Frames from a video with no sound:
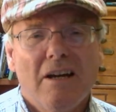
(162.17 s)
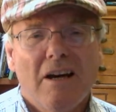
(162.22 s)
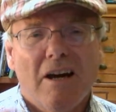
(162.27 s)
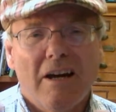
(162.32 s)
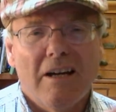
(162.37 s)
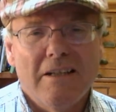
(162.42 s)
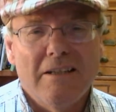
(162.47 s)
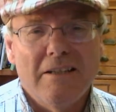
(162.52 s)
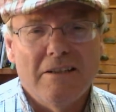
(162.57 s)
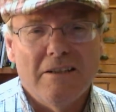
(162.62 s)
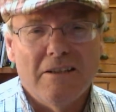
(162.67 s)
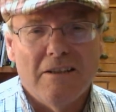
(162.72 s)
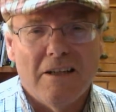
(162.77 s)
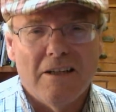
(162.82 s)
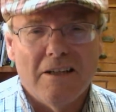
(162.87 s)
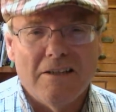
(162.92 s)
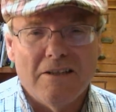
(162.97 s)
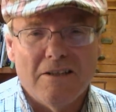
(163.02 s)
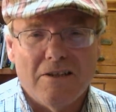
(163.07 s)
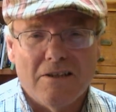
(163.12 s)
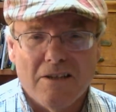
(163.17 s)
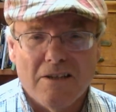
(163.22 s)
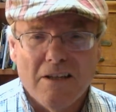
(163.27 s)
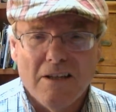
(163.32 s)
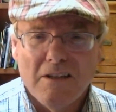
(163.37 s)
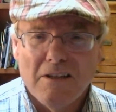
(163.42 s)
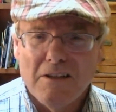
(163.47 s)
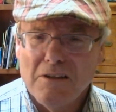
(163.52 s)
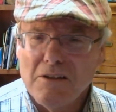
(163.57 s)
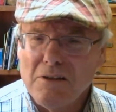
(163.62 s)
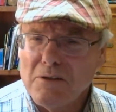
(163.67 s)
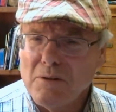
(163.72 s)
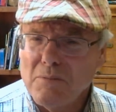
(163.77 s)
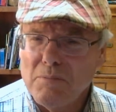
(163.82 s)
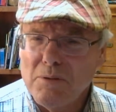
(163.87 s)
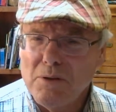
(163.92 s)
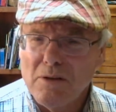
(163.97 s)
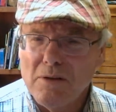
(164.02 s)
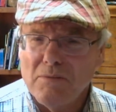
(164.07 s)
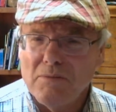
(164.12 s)
idealizes the
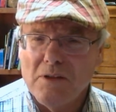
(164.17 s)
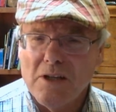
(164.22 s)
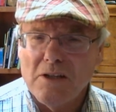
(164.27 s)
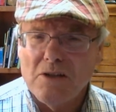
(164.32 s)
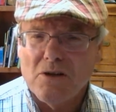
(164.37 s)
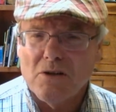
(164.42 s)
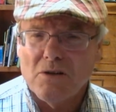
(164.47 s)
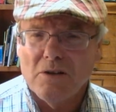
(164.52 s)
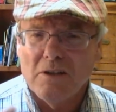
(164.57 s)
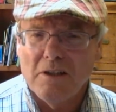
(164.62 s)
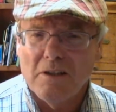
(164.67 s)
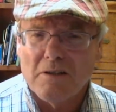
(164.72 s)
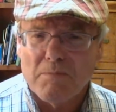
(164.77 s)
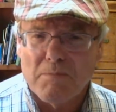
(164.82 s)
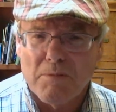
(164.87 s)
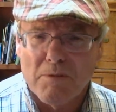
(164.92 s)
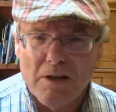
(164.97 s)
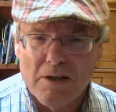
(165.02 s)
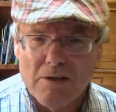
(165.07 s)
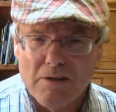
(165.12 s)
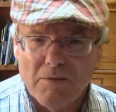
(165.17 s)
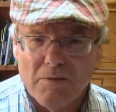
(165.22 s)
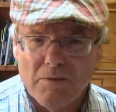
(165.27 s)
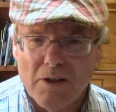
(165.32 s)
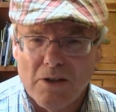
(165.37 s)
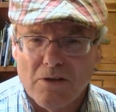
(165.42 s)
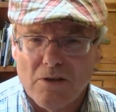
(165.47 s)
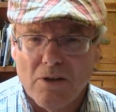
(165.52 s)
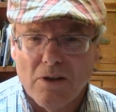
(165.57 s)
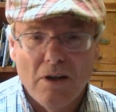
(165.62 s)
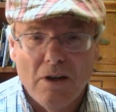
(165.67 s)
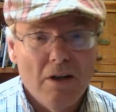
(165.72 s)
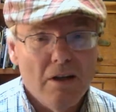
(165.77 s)
beauty of nature and the inspiration of nature.